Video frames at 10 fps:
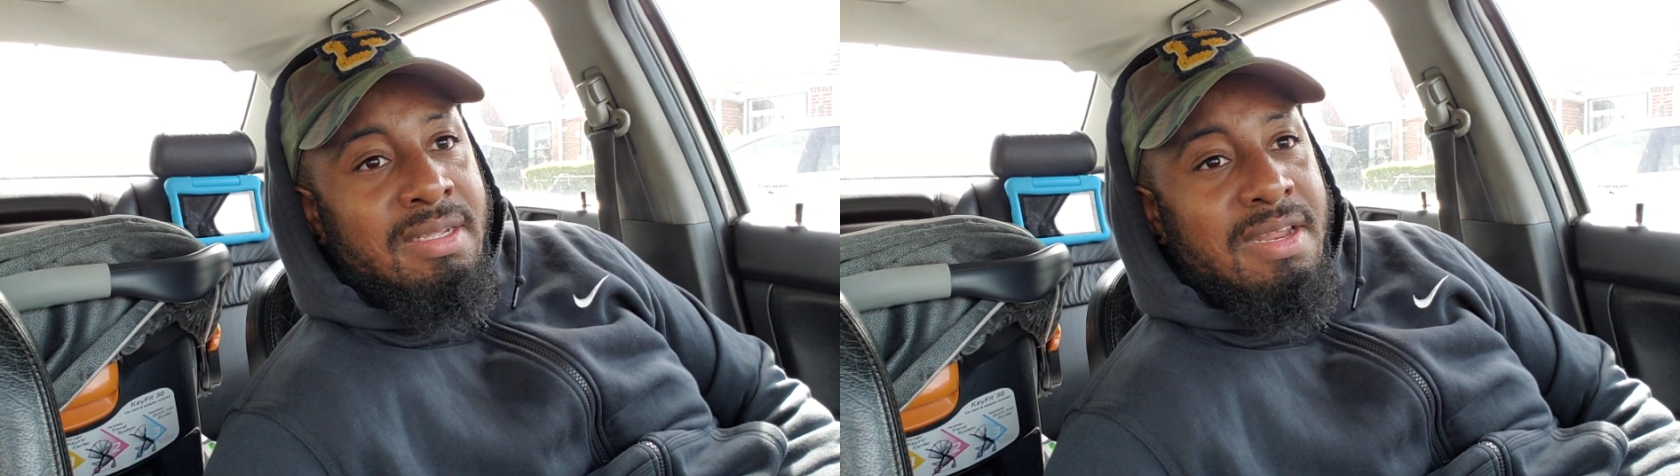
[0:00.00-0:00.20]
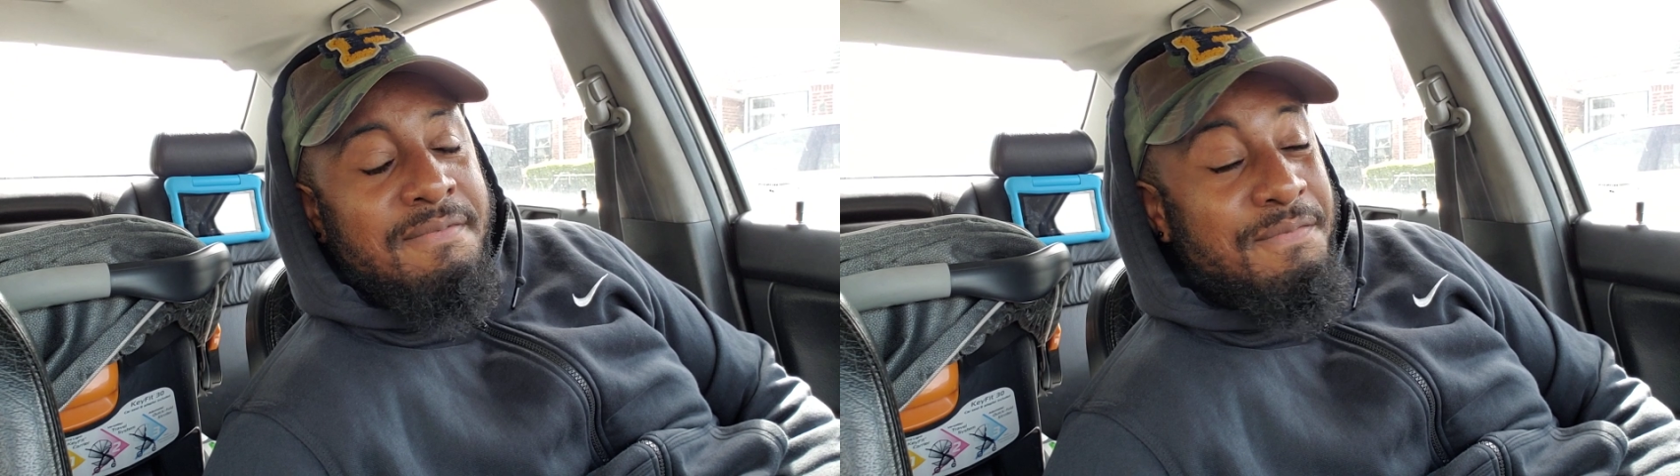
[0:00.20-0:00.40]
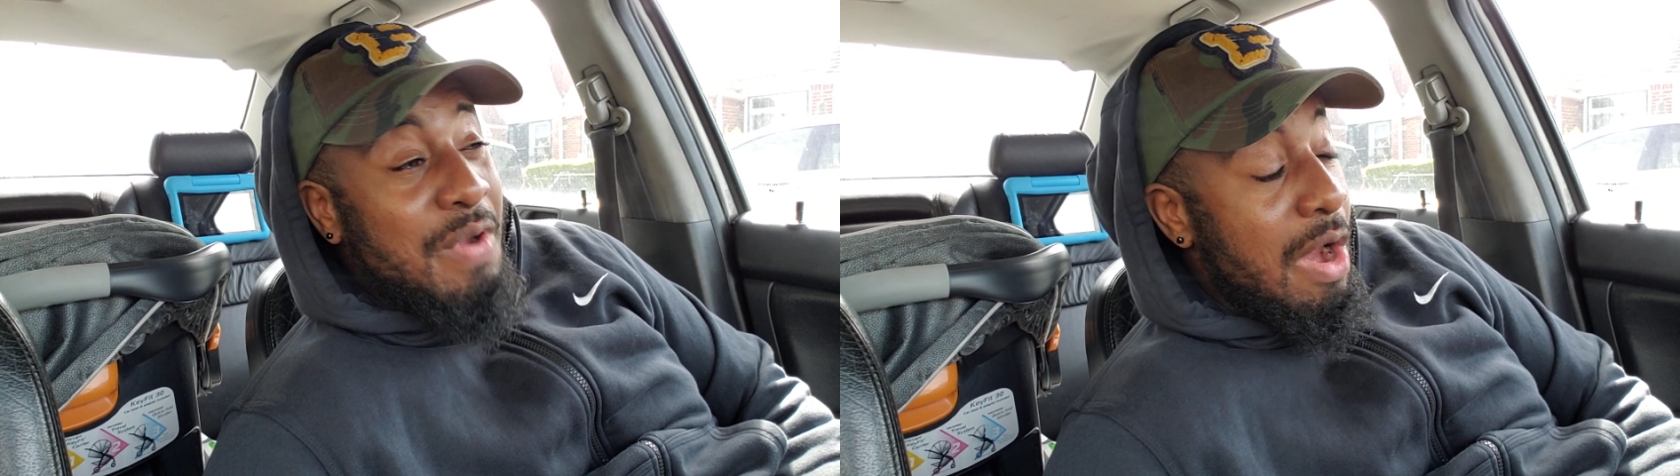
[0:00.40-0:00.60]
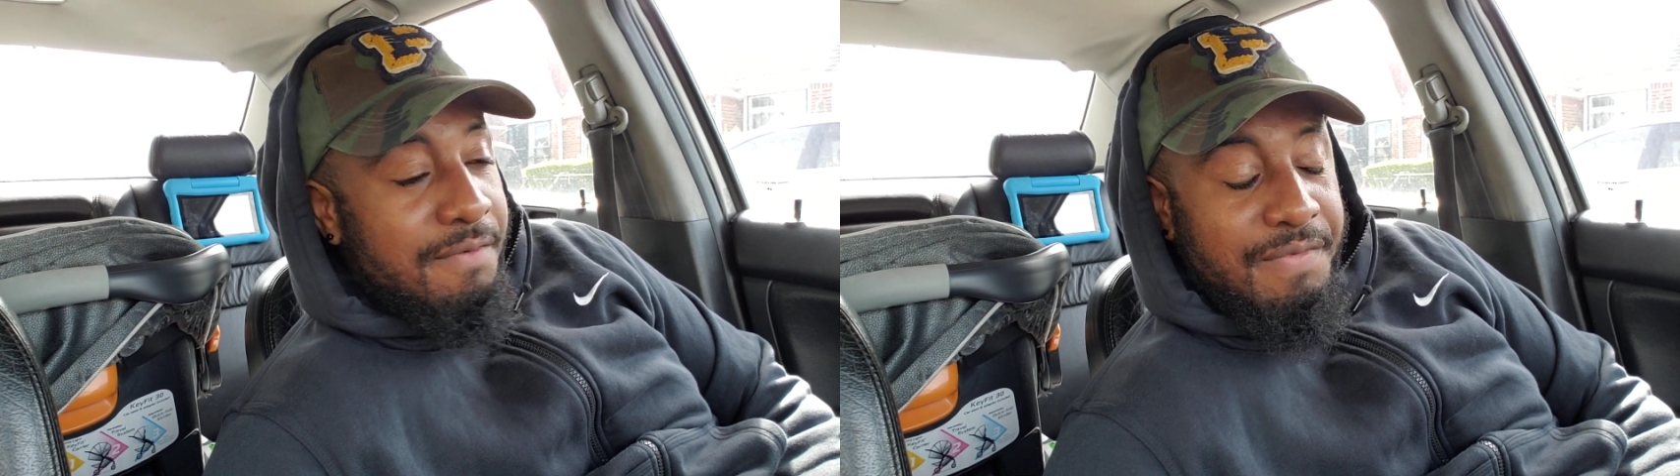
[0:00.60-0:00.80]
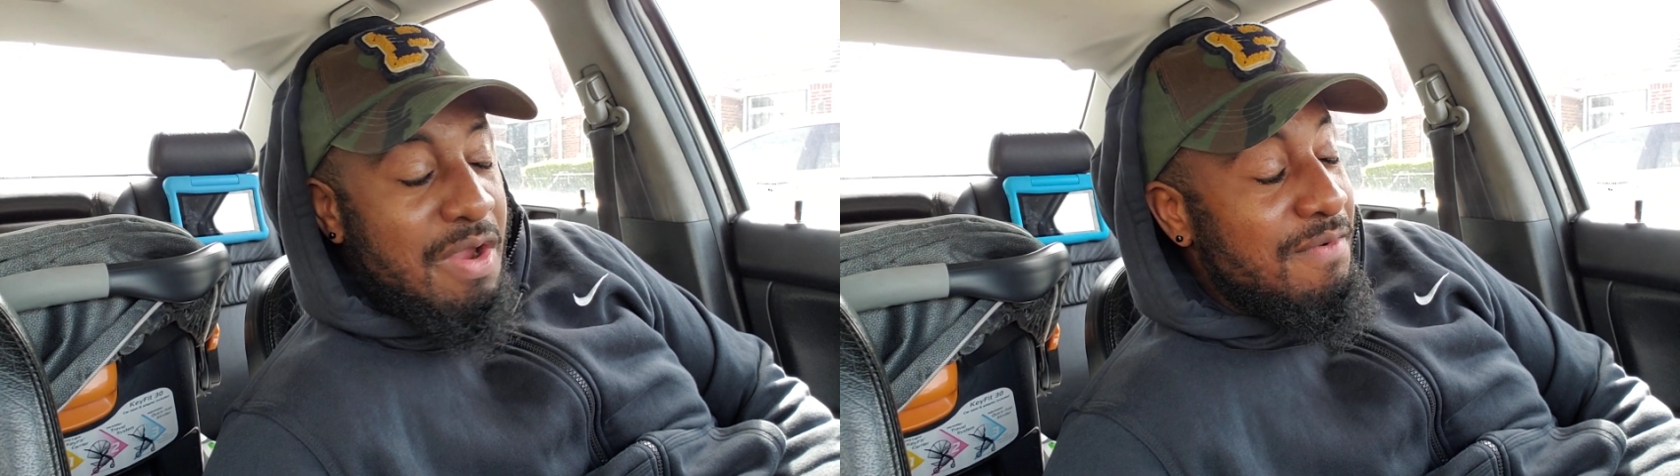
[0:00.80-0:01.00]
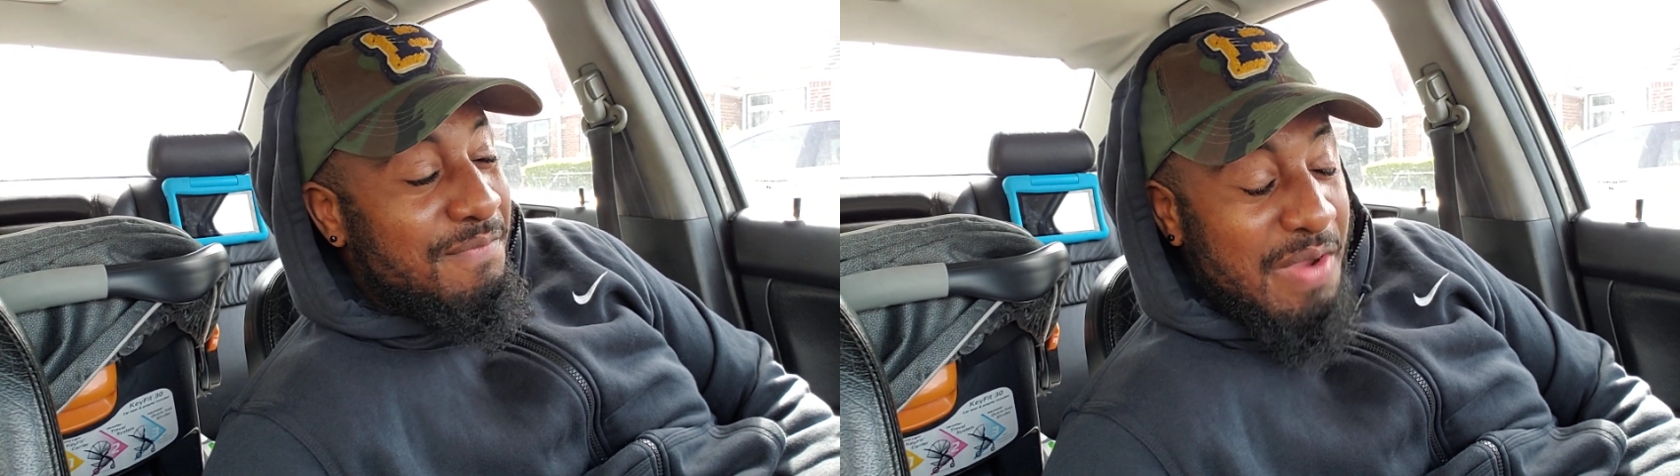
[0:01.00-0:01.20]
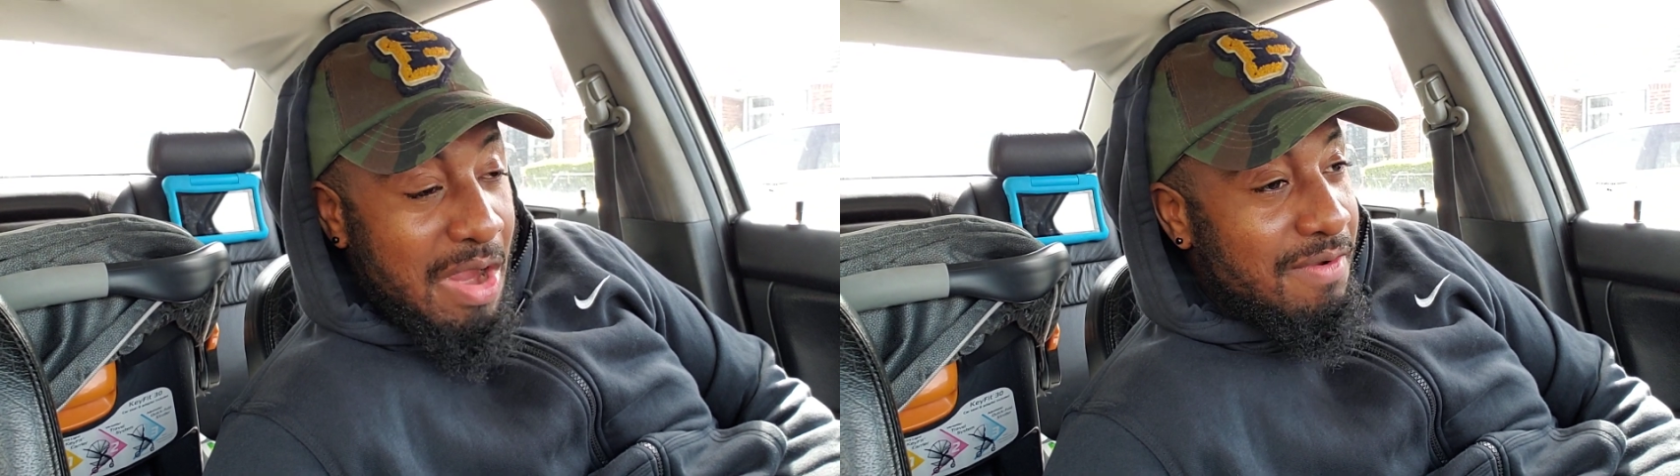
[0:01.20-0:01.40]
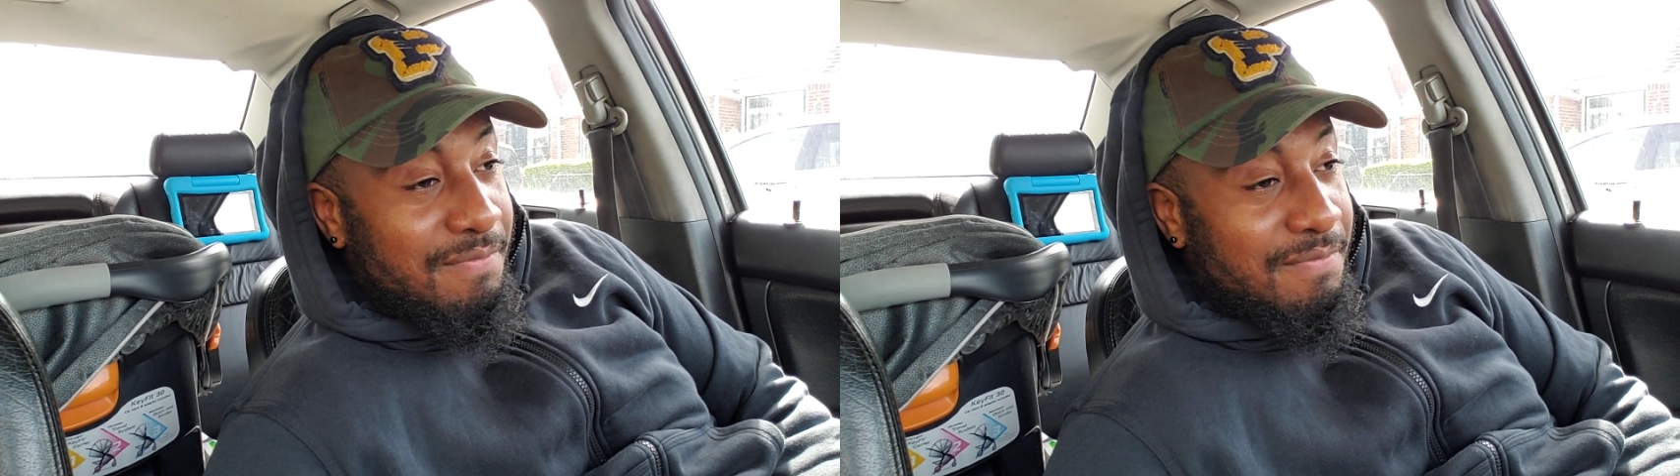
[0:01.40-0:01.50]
They're very, very, very,